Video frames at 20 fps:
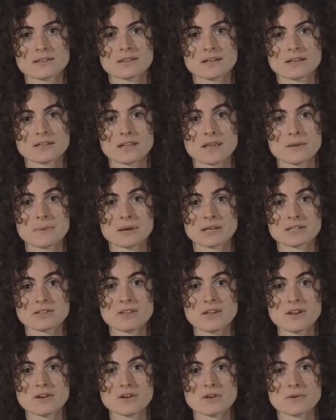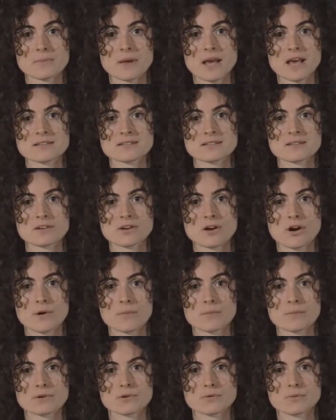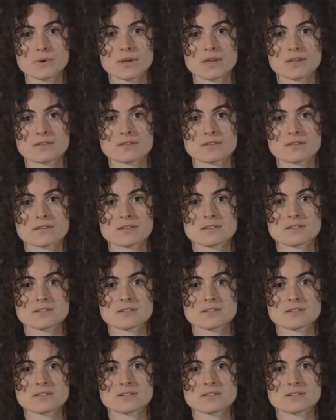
that a bacterium has in common with,